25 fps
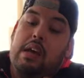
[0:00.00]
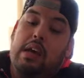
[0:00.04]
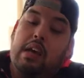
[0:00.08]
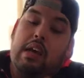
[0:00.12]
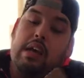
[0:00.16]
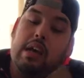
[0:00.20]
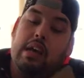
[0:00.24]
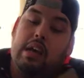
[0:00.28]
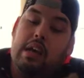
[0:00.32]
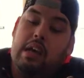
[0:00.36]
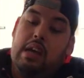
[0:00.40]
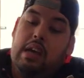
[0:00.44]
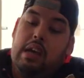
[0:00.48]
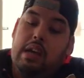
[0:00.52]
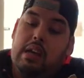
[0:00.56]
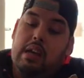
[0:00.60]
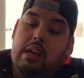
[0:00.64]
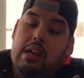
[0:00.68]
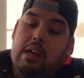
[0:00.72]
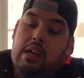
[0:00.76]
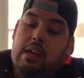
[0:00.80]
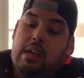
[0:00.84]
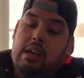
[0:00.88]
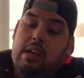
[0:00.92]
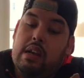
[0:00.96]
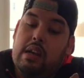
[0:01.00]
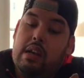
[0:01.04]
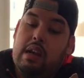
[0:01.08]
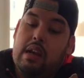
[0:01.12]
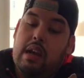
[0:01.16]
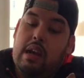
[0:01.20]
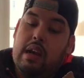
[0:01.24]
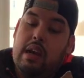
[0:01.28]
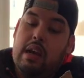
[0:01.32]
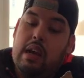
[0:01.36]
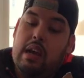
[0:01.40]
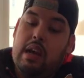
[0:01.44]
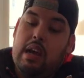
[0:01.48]
And
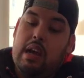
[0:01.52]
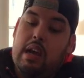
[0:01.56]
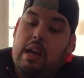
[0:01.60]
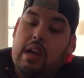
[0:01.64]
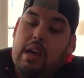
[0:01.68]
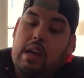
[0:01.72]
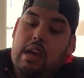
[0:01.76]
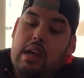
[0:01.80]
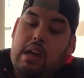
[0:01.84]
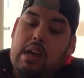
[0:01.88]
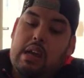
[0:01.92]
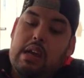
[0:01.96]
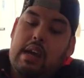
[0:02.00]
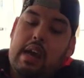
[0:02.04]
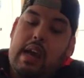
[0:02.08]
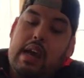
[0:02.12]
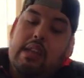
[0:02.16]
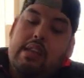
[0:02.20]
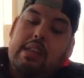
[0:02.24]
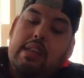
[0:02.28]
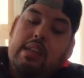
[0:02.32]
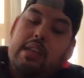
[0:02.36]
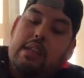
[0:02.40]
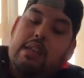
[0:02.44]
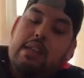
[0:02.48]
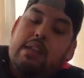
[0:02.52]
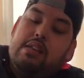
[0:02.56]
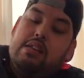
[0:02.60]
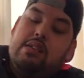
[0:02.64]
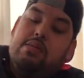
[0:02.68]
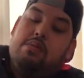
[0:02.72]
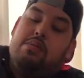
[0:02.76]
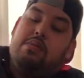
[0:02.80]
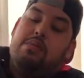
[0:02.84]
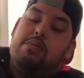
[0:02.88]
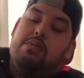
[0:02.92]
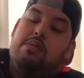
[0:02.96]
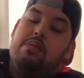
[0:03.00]
I got this
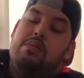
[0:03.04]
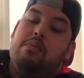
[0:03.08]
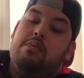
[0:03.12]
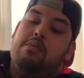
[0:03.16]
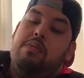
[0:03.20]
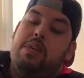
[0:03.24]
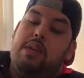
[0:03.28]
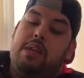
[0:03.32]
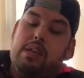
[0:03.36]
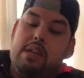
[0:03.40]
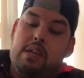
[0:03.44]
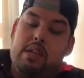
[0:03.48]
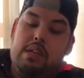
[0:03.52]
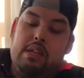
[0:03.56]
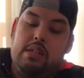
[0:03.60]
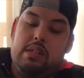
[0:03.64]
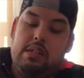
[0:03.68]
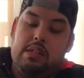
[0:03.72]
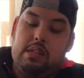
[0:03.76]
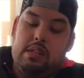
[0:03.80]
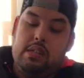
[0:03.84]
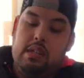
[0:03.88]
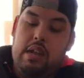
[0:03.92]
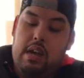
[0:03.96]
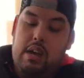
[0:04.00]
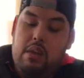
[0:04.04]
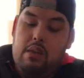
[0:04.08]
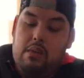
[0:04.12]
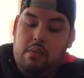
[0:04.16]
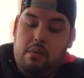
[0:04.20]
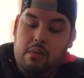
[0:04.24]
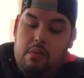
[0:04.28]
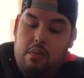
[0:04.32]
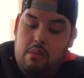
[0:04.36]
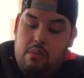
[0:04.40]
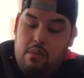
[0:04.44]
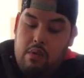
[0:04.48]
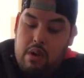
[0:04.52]
because I
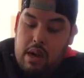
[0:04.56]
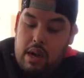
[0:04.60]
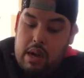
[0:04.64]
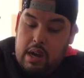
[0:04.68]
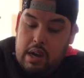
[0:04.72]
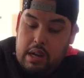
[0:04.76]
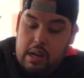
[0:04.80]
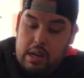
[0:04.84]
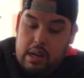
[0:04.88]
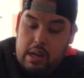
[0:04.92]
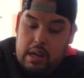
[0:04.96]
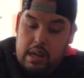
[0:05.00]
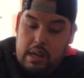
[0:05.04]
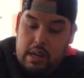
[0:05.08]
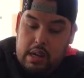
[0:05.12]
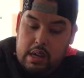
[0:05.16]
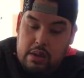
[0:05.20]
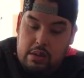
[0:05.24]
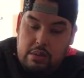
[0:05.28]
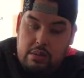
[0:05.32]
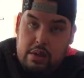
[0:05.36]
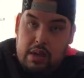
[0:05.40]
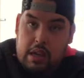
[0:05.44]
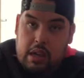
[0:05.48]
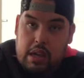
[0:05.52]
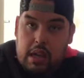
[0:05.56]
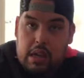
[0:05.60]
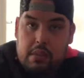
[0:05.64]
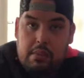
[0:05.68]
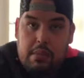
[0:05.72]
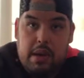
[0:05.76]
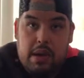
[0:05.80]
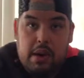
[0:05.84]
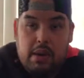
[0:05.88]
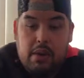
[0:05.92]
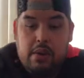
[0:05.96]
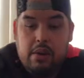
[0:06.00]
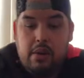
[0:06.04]
wanted to get it when it came
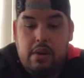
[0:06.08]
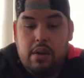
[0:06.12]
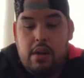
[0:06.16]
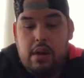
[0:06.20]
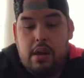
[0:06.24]
out,